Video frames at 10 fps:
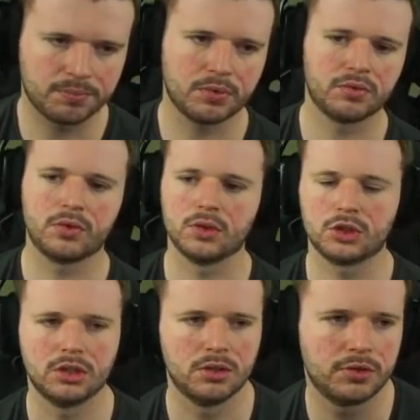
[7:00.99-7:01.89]

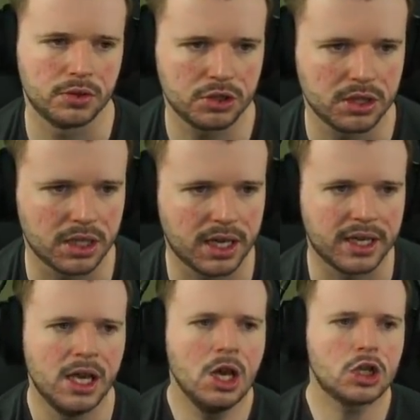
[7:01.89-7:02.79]
Unfortunate. Okay.
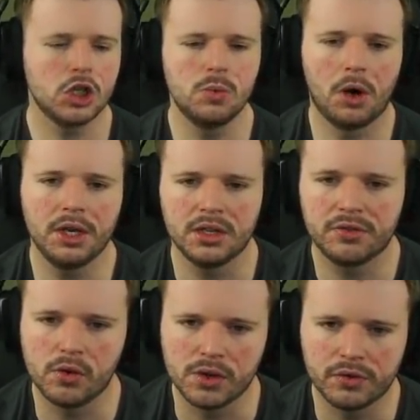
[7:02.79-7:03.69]
2-1 in the
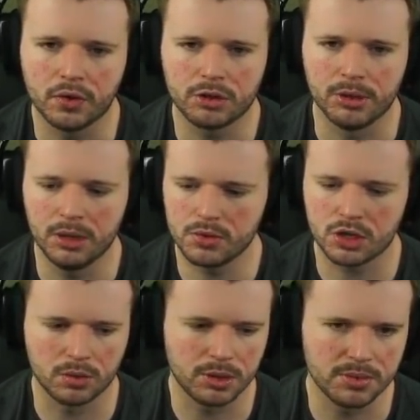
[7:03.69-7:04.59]
44th minute. We're just going to
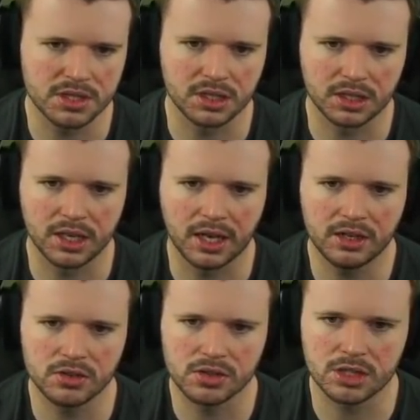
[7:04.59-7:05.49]
whip this in again.
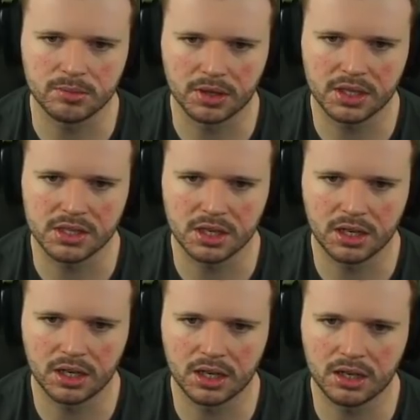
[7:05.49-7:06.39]
Doesn't seem like he's
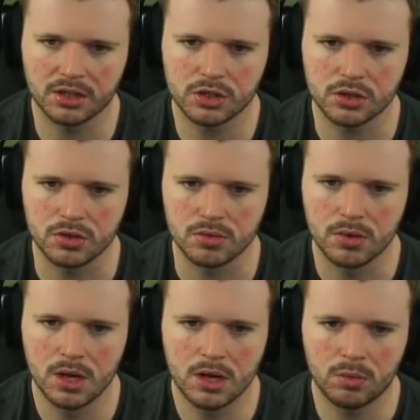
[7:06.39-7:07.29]
too
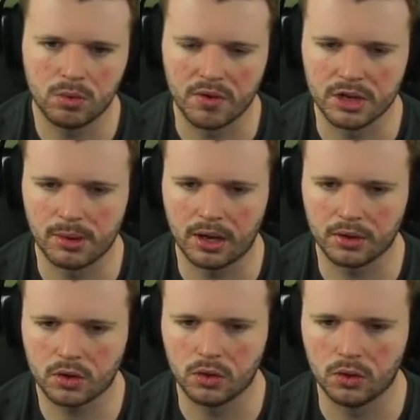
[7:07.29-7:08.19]
worried about the
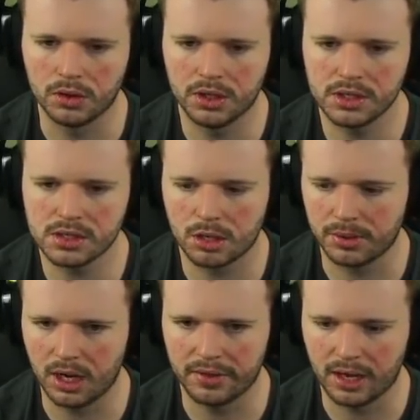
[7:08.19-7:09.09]
corners. Can we
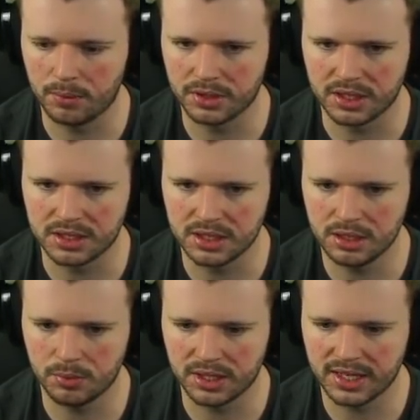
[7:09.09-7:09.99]
get on that with Ndidi?
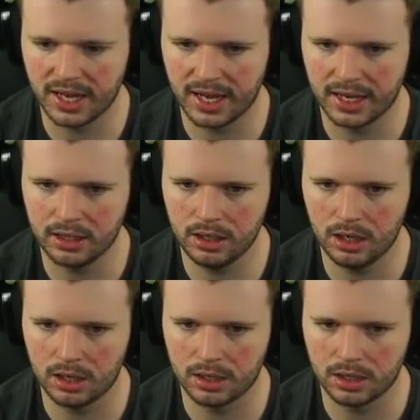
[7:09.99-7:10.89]
We can.
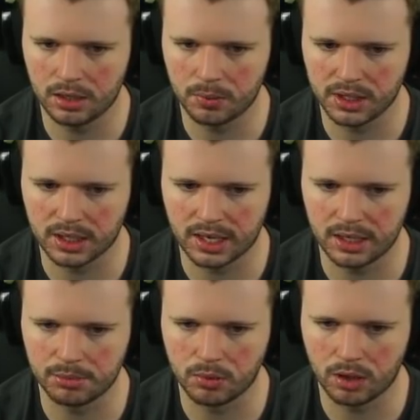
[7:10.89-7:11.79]
And we can lay the
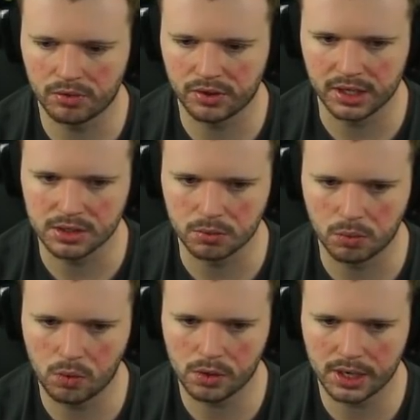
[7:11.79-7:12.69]
ball off here to
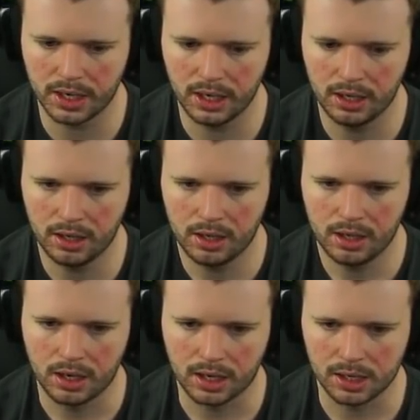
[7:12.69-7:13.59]
Walker.
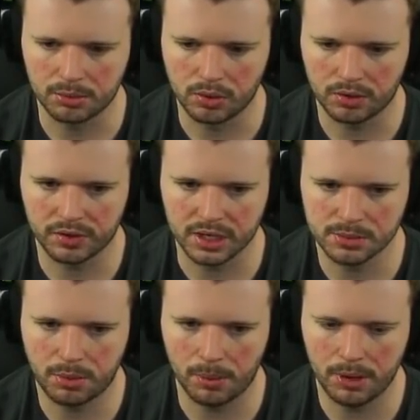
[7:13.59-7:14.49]
And lay the ball off here to
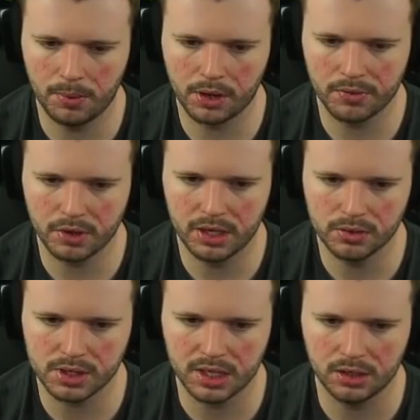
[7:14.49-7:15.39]
Pogba. We'll go for a heel
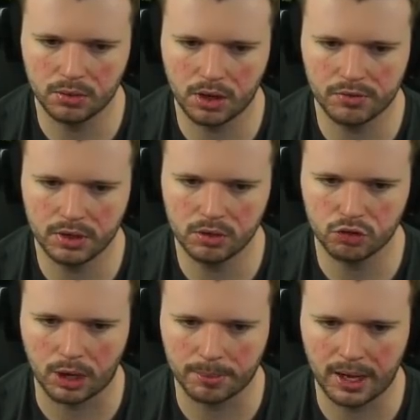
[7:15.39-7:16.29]
to heel. We'll go for a little
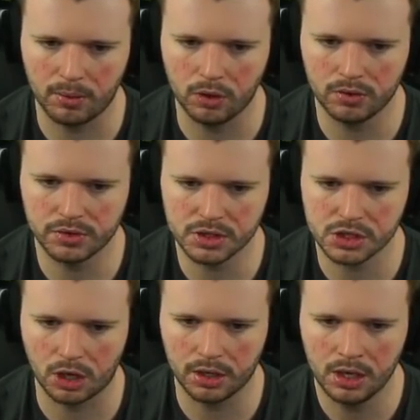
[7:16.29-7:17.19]
drag back. We'll look for the
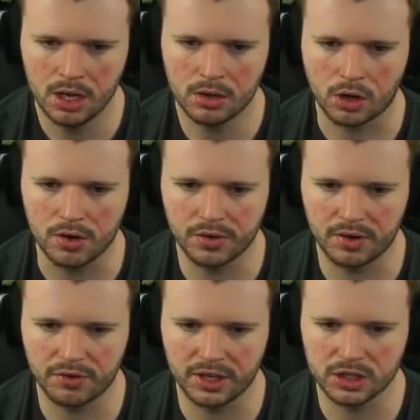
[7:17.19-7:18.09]
Son. Go for that
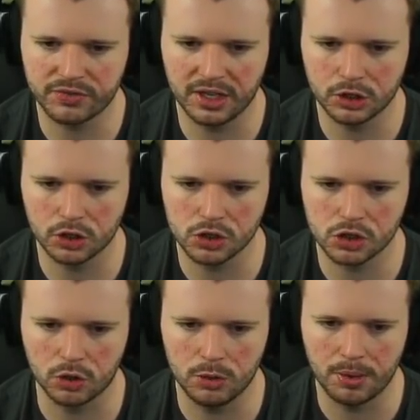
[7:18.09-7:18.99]
fake shot
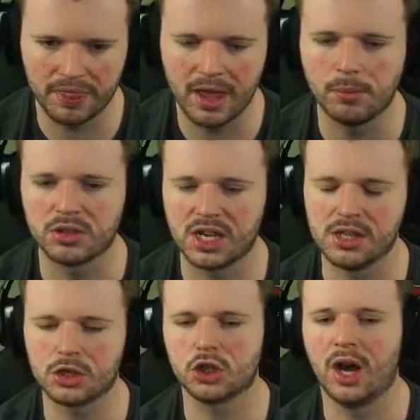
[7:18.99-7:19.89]
scoop. And then we'll take the
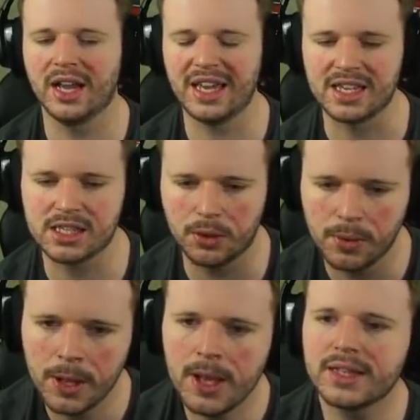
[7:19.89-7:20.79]
shot. Okay, so
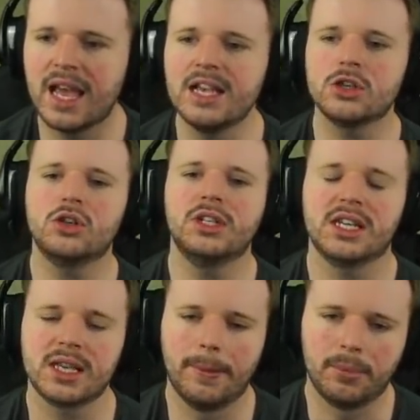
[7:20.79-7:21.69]
there's a good
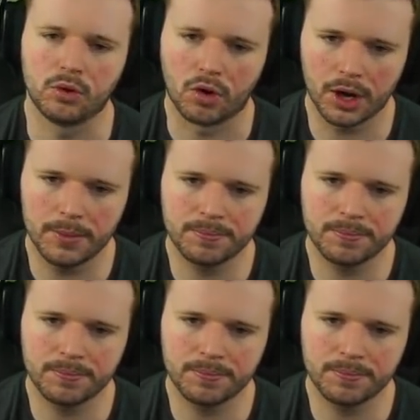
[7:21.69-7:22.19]
example, right?